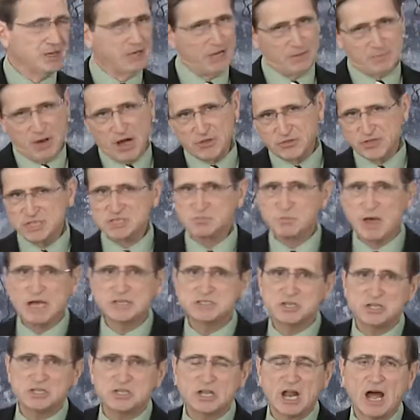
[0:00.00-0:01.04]
about this
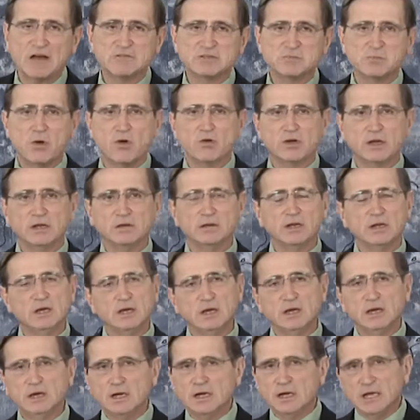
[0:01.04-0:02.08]
message that I've spoken.
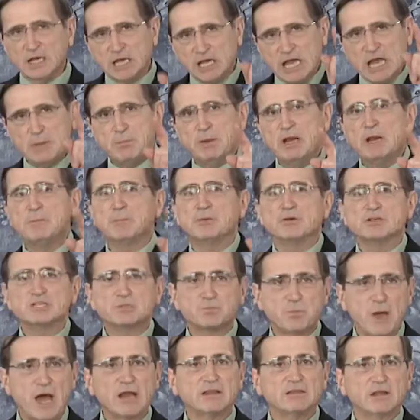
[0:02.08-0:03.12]
Keep it in
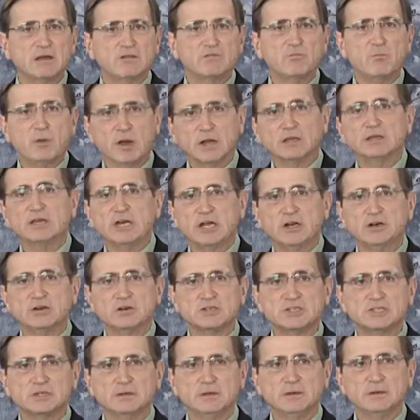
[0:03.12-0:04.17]
perspective, middle
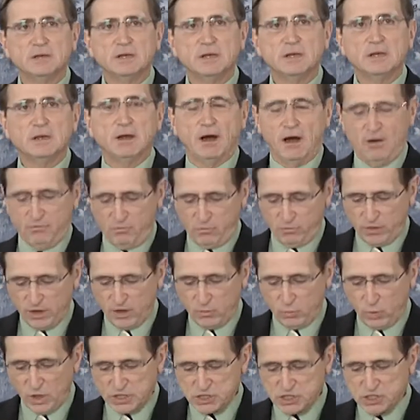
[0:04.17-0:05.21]
leaders, of
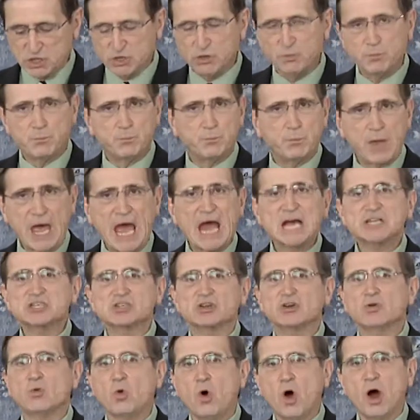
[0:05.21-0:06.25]
what your
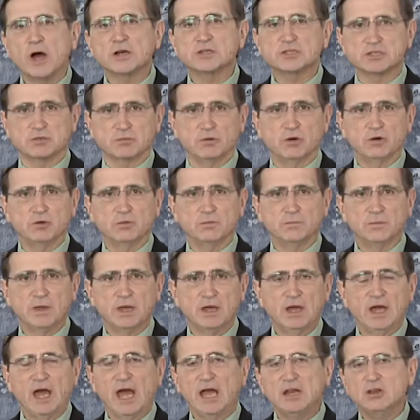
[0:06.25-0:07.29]
pastor walks through,
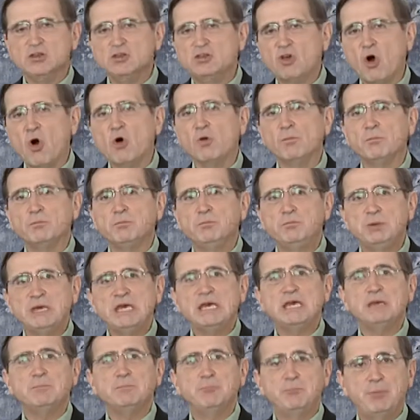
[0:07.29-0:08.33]
and don't
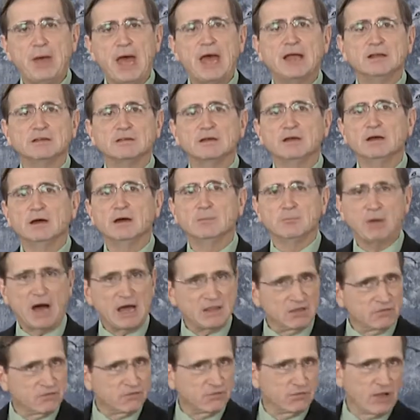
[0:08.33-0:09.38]
be bent by
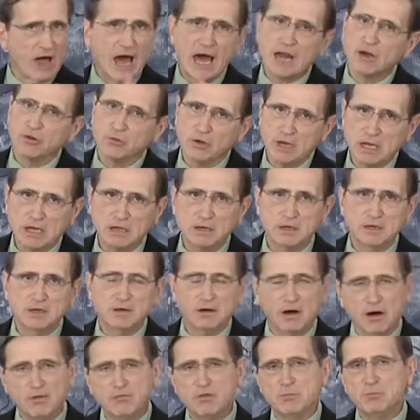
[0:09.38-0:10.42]
the flattery
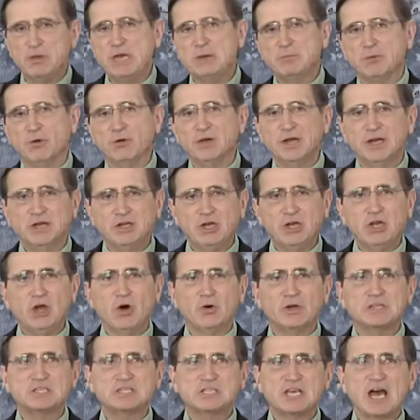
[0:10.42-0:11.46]
of the people. You
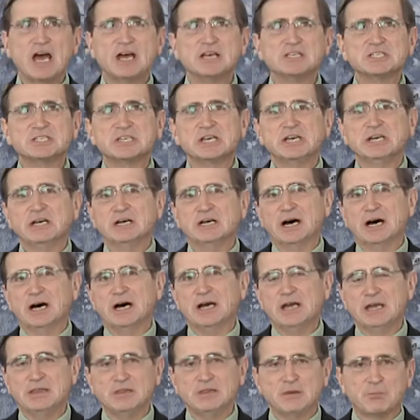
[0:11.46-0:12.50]
know, it says
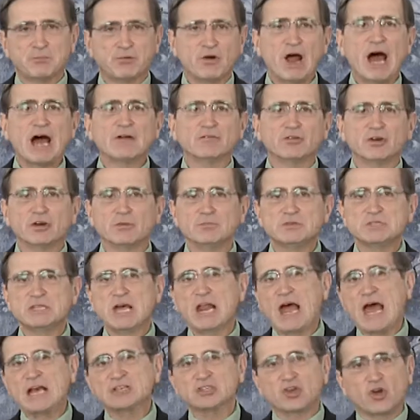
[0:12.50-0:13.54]
in the Proverbs that
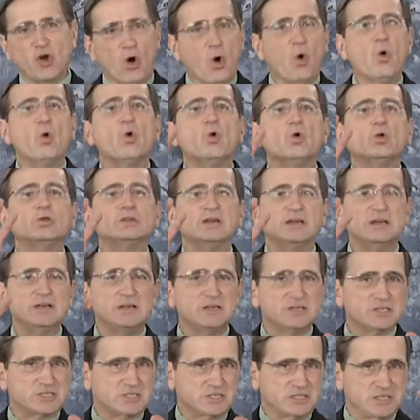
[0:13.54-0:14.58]
as gold
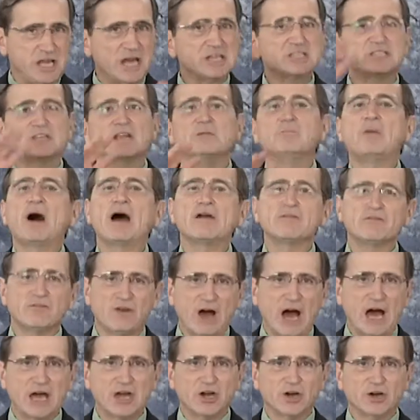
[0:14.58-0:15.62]
is tested by
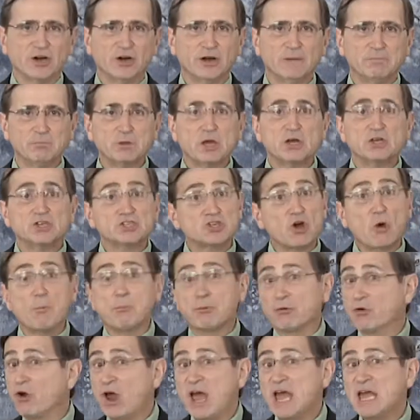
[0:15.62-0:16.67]
fire, so
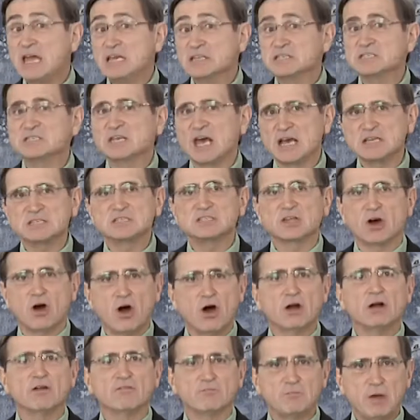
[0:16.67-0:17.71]
praise tests the
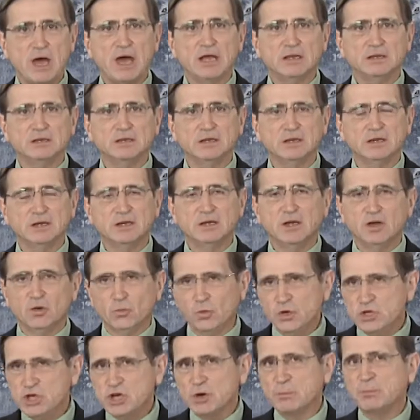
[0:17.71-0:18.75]
heart of men.
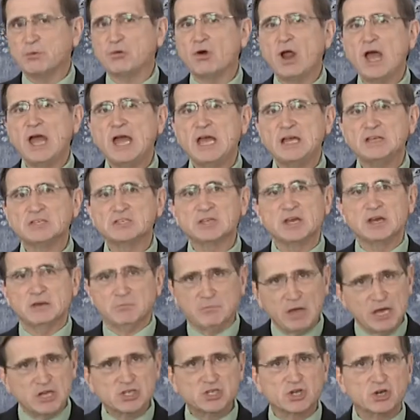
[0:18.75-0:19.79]
When you're praised,
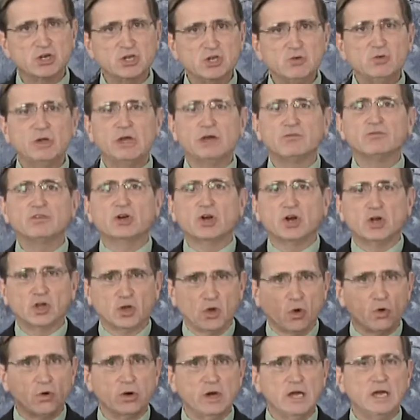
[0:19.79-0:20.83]
make sure you give the
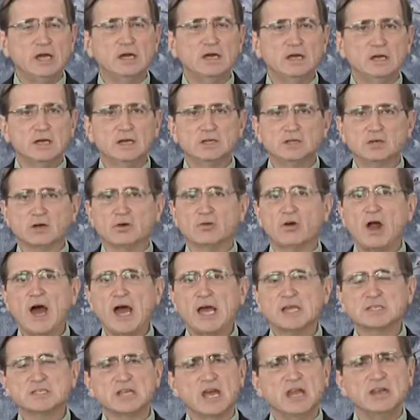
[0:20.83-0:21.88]
glory to
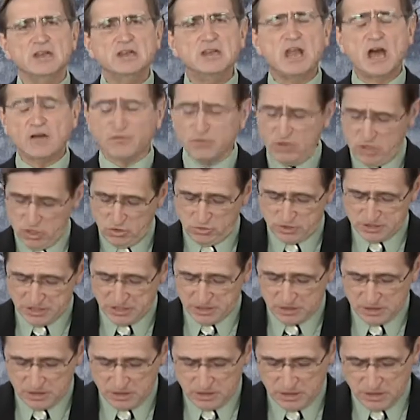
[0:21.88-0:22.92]
Christ and never use
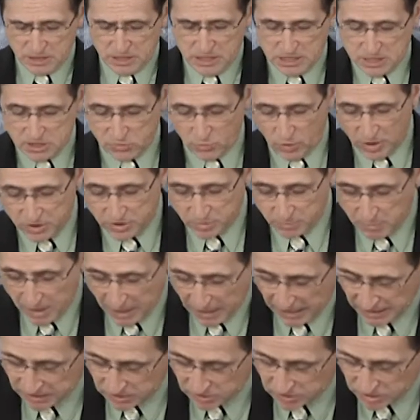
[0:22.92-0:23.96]
it to
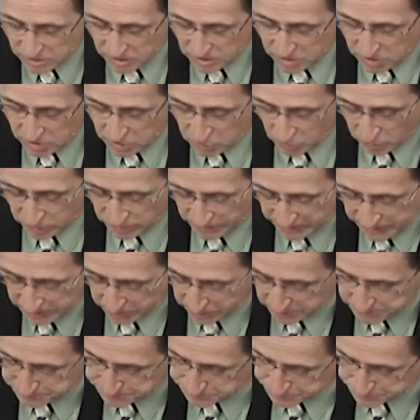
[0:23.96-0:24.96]
undermine your leader.